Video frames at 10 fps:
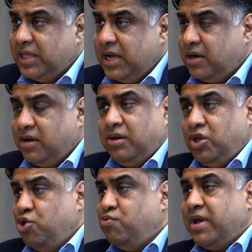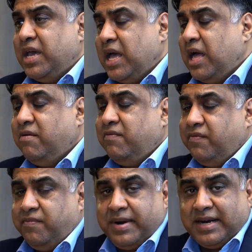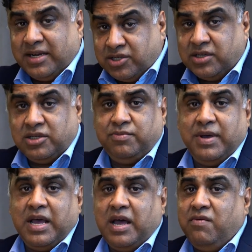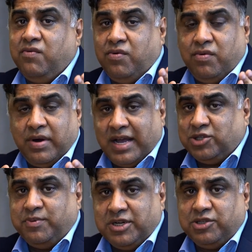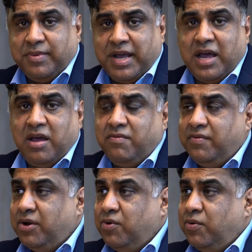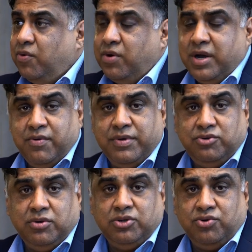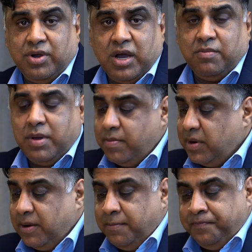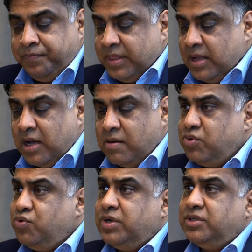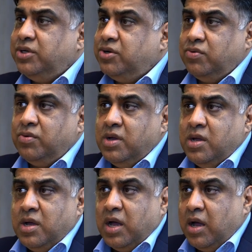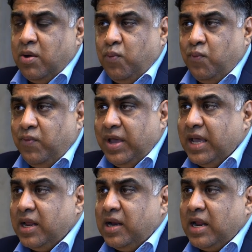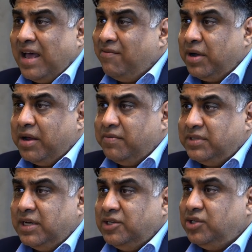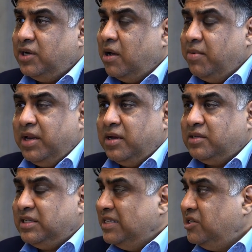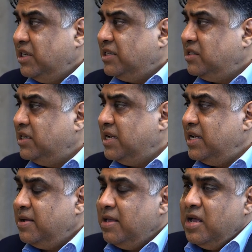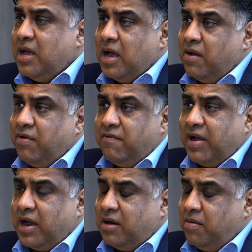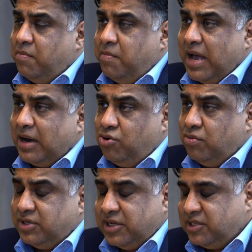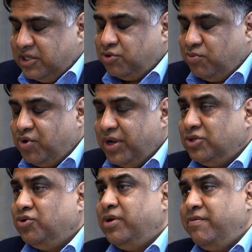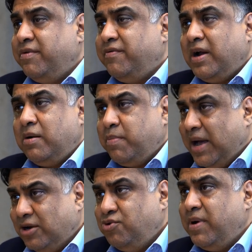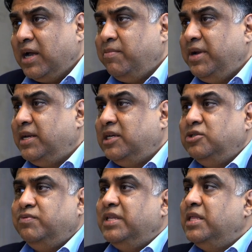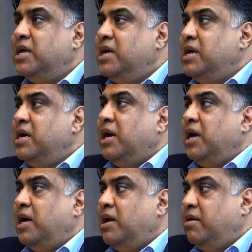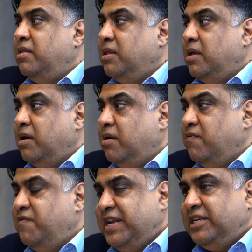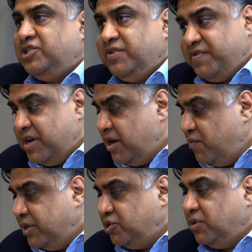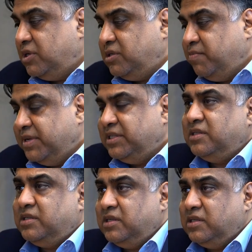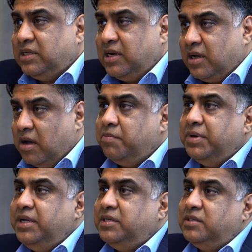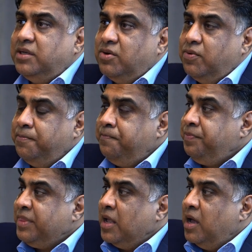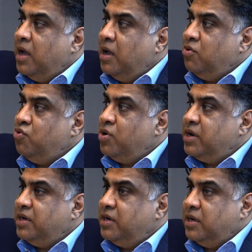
that you may have, practitioners may have, or experts may have, or individuals or young people come to us. We can have a conversation. I mean, since yesterday, since this morning, we've had back-to-back meetings with various different individuals, businesses, and companies, who are,